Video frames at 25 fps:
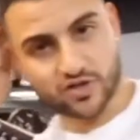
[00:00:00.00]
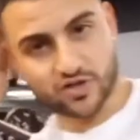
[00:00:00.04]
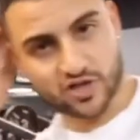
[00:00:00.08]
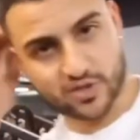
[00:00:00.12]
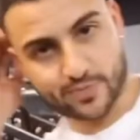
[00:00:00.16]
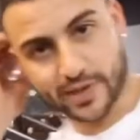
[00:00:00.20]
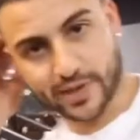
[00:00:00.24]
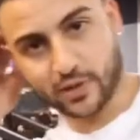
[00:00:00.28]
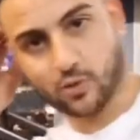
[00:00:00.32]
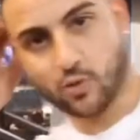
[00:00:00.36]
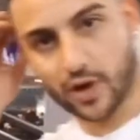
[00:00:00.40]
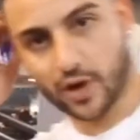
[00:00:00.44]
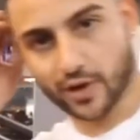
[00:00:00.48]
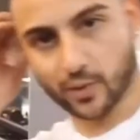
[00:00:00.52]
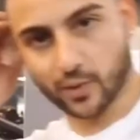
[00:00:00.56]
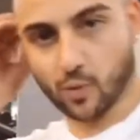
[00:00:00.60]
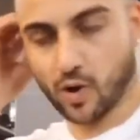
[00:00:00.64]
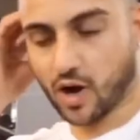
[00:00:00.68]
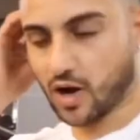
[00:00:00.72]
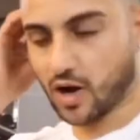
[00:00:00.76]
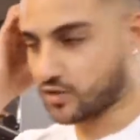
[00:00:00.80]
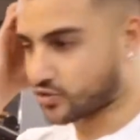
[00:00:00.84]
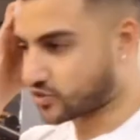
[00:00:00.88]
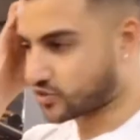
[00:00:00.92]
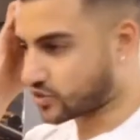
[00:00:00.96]
so it's been quite a
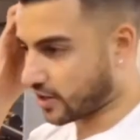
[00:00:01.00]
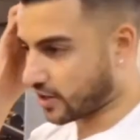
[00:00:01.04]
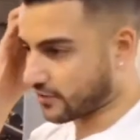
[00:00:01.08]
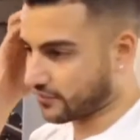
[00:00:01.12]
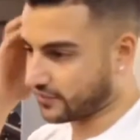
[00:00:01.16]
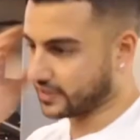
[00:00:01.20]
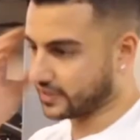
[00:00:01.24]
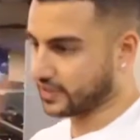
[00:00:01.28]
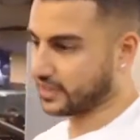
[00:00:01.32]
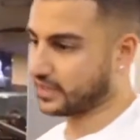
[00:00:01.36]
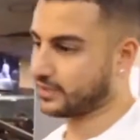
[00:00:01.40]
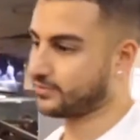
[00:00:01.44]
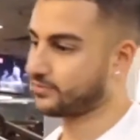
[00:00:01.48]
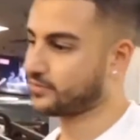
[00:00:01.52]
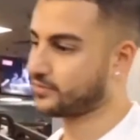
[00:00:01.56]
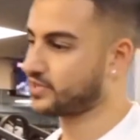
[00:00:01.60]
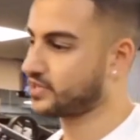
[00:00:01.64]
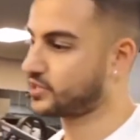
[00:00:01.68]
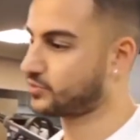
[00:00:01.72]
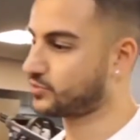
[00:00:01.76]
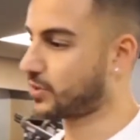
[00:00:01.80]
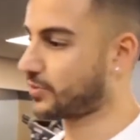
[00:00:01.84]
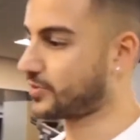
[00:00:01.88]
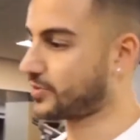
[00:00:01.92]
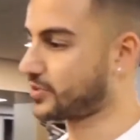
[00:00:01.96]
while. So for him,
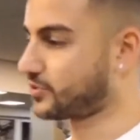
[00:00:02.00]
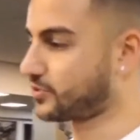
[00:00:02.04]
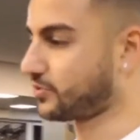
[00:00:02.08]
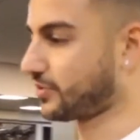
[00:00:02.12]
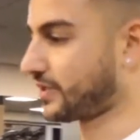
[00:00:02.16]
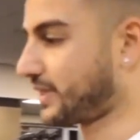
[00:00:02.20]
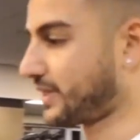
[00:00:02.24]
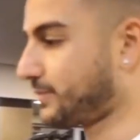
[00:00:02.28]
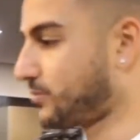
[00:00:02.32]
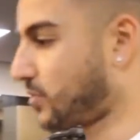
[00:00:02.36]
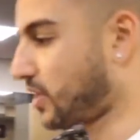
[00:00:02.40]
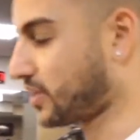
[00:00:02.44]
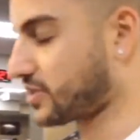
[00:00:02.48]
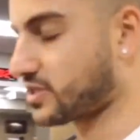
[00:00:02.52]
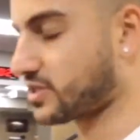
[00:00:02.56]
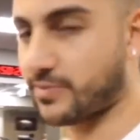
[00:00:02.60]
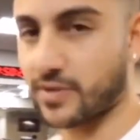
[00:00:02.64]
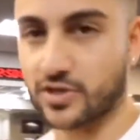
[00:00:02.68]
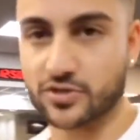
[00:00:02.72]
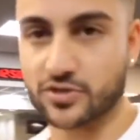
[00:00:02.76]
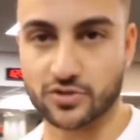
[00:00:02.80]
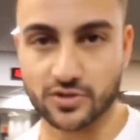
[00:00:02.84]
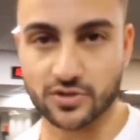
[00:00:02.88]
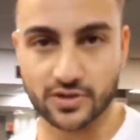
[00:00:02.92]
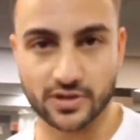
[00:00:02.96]
he's probably still getting mind to
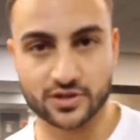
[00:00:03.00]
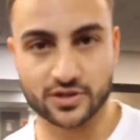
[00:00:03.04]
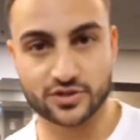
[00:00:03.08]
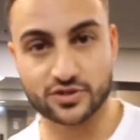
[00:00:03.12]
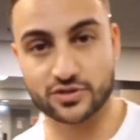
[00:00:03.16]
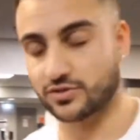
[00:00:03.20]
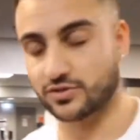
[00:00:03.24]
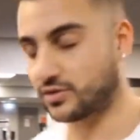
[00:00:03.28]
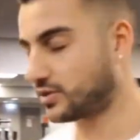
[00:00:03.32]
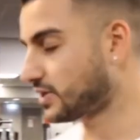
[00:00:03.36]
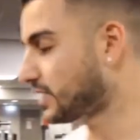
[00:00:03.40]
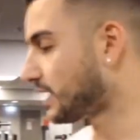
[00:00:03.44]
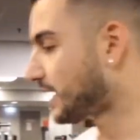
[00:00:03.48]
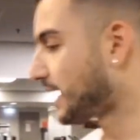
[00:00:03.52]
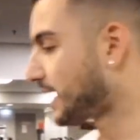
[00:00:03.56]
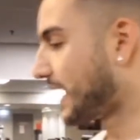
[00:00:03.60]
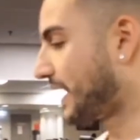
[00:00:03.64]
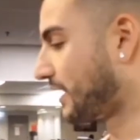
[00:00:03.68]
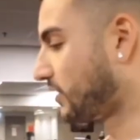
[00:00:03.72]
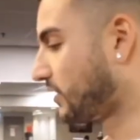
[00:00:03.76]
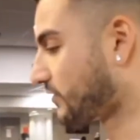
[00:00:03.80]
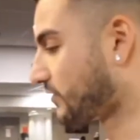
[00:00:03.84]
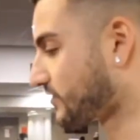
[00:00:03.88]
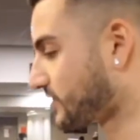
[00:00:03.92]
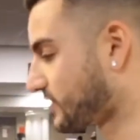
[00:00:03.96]
muscle connection,
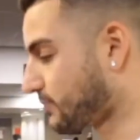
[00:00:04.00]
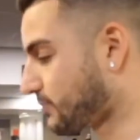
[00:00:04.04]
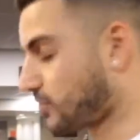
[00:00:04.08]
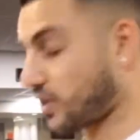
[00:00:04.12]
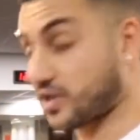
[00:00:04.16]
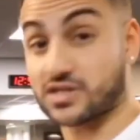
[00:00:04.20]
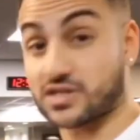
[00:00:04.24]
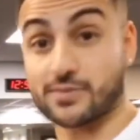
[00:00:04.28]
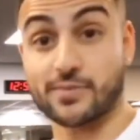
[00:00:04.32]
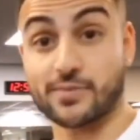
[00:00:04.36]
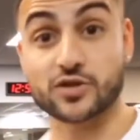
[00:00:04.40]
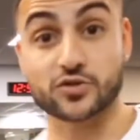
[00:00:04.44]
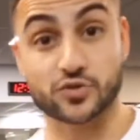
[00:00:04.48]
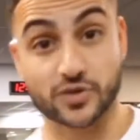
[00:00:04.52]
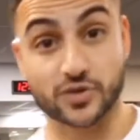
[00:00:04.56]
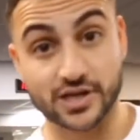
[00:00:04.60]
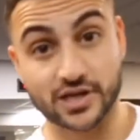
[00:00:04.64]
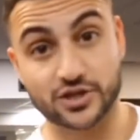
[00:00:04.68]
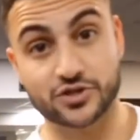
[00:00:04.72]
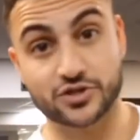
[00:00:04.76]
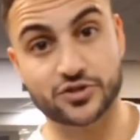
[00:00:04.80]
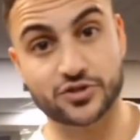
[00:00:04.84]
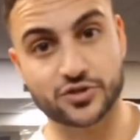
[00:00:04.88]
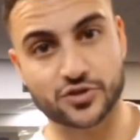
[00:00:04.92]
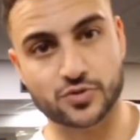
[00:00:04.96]
and obviously mind to muscle
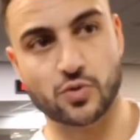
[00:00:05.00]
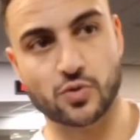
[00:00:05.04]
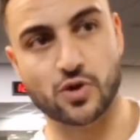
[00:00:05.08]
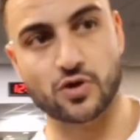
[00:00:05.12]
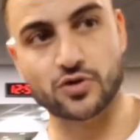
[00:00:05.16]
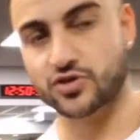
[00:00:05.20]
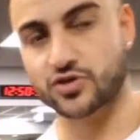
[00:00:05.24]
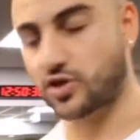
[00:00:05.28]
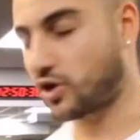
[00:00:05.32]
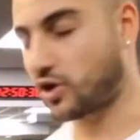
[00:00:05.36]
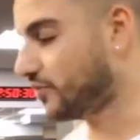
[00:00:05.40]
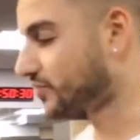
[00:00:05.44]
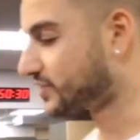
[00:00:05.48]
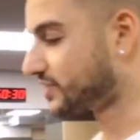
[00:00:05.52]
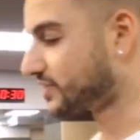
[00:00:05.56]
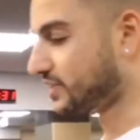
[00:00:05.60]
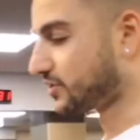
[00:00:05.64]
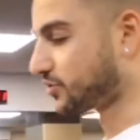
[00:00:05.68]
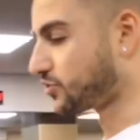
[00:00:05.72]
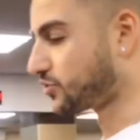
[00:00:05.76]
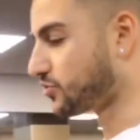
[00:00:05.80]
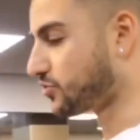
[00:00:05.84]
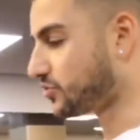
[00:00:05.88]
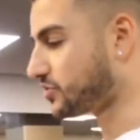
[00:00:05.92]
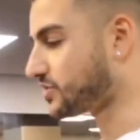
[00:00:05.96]
connection as well. So obviously the
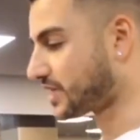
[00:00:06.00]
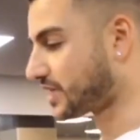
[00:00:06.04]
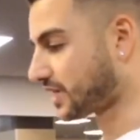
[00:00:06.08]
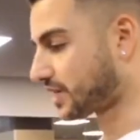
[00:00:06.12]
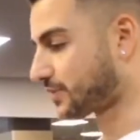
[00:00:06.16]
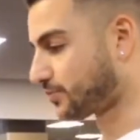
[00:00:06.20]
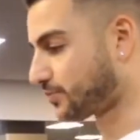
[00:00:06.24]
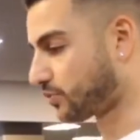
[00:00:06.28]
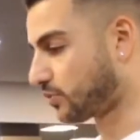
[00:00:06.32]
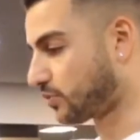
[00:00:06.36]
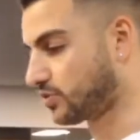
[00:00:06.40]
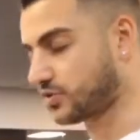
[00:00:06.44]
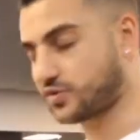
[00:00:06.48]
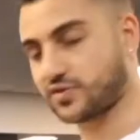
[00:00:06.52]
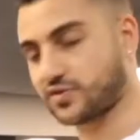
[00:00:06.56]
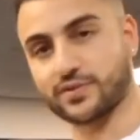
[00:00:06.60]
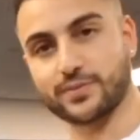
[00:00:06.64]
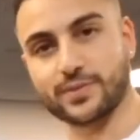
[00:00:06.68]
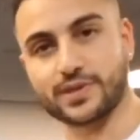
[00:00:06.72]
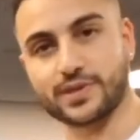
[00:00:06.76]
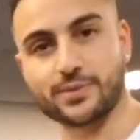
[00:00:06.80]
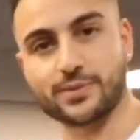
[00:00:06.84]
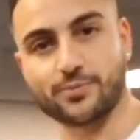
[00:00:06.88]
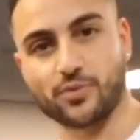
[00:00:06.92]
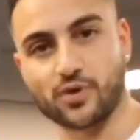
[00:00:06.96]
two second pulls for
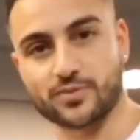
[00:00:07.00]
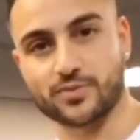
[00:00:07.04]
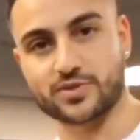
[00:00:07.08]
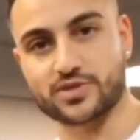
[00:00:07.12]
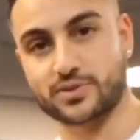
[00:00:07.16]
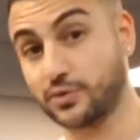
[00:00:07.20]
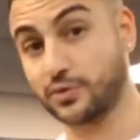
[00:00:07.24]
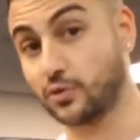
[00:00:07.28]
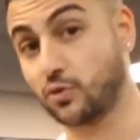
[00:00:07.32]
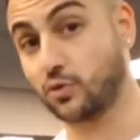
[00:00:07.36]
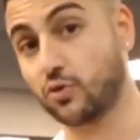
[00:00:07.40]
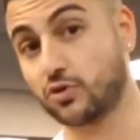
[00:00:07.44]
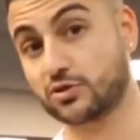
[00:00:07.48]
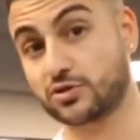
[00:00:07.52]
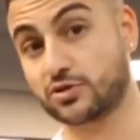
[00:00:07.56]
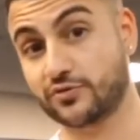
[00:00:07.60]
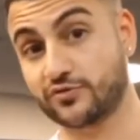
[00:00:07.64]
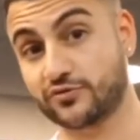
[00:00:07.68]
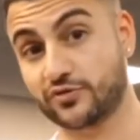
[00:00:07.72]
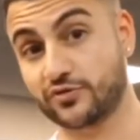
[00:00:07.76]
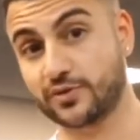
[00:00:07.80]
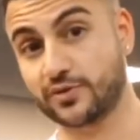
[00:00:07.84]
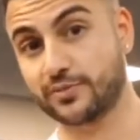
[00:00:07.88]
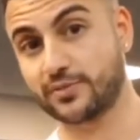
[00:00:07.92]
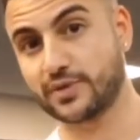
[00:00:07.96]
him at the bottom is going to be awesome
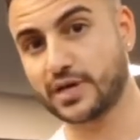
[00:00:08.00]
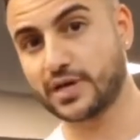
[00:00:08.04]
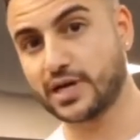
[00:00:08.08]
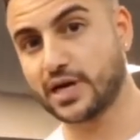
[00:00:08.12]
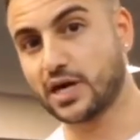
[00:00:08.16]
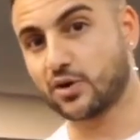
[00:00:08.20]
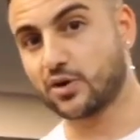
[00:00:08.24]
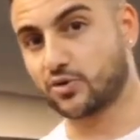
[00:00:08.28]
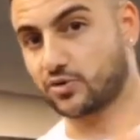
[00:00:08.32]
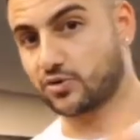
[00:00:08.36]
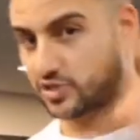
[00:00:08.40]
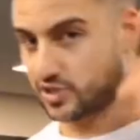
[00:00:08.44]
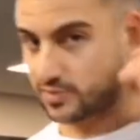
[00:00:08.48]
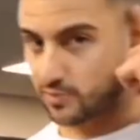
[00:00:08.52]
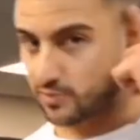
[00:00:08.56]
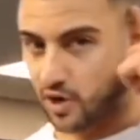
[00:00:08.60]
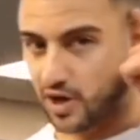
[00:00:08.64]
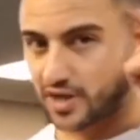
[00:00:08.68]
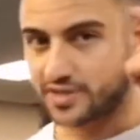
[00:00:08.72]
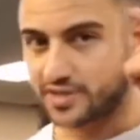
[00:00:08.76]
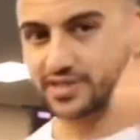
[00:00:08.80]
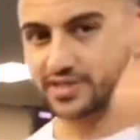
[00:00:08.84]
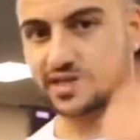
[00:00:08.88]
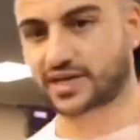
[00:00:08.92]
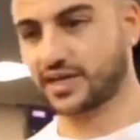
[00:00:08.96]
for him because his
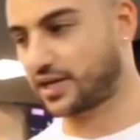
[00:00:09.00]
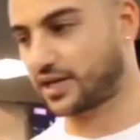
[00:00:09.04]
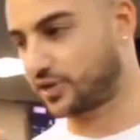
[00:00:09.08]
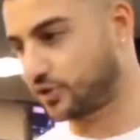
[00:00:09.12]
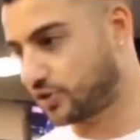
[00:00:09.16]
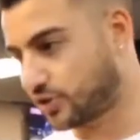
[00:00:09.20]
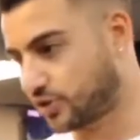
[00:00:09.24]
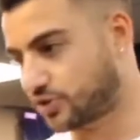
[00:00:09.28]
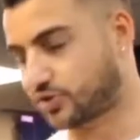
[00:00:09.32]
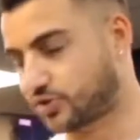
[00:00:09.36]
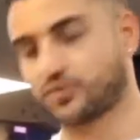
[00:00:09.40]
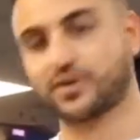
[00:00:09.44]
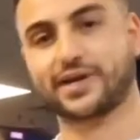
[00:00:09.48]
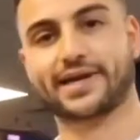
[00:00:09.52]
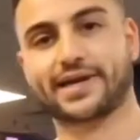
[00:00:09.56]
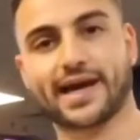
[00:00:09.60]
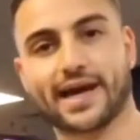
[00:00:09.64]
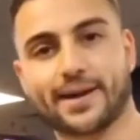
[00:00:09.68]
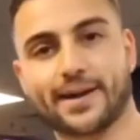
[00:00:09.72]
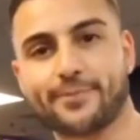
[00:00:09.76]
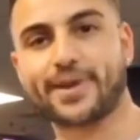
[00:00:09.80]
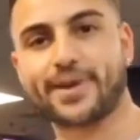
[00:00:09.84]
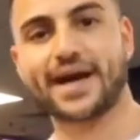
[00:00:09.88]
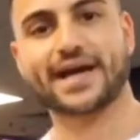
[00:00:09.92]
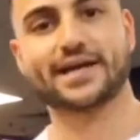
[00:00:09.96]
mind's going to get used to it. Okay,
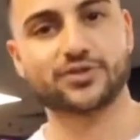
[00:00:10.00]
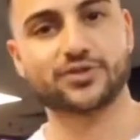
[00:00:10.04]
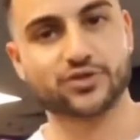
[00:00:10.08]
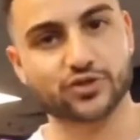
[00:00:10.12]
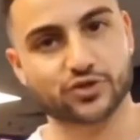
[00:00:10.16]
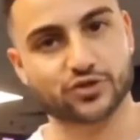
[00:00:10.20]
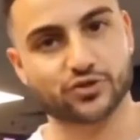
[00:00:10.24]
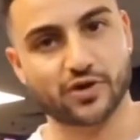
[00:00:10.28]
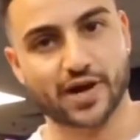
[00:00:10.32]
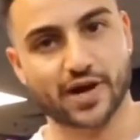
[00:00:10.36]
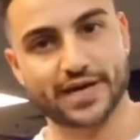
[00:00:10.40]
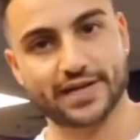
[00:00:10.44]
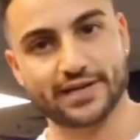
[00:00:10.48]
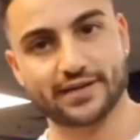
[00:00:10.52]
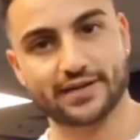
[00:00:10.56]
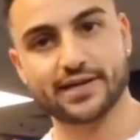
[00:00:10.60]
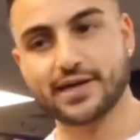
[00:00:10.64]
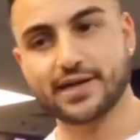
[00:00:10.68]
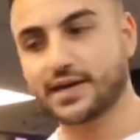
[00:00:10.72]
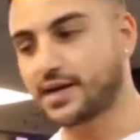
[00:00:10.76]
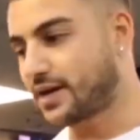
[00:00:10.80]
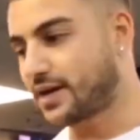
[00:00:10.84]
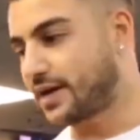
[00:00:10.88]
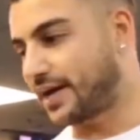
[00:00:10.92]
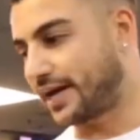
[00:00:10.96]
I'm back into training,
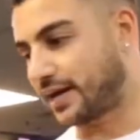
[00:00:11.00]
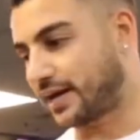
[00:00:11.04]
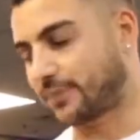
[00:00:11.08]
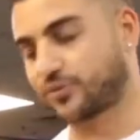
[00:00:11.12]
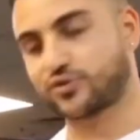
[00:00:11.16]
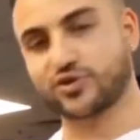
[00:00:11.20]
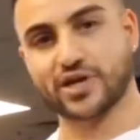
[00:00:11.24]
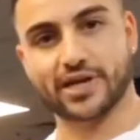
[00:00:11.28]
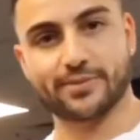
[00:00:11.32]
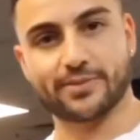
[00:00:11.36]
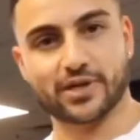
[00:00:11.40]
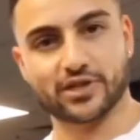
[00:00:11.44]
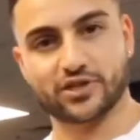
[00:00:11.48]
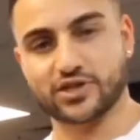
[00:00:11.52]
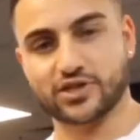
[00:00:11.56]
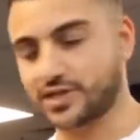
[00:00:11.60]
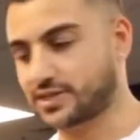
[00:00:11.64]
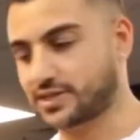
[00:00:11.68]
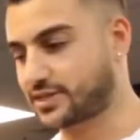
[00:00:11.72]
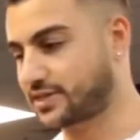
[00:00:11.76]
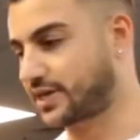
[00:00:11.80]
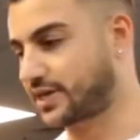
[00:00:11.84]
and I'm training my chest